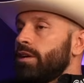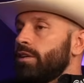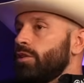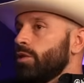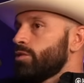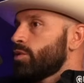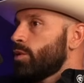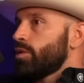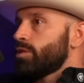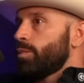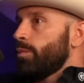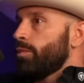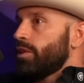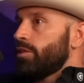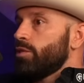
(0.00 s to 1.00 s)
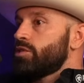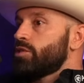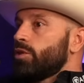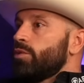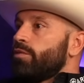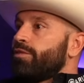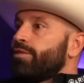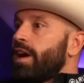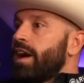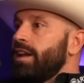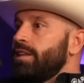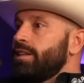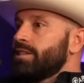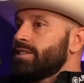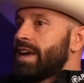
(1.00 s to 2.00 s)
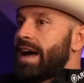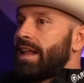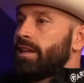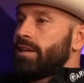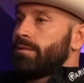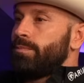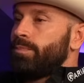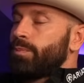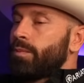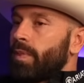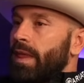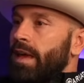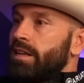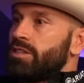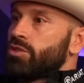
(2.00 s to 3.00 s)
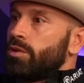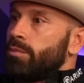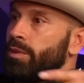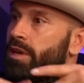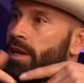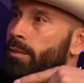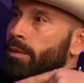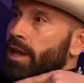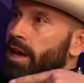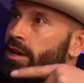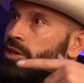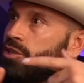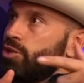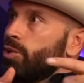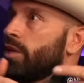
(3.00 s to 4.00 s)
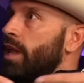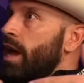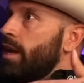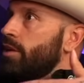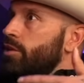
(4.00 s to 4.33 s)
Those are always the people that do it. So finding the talent and being able like, could you align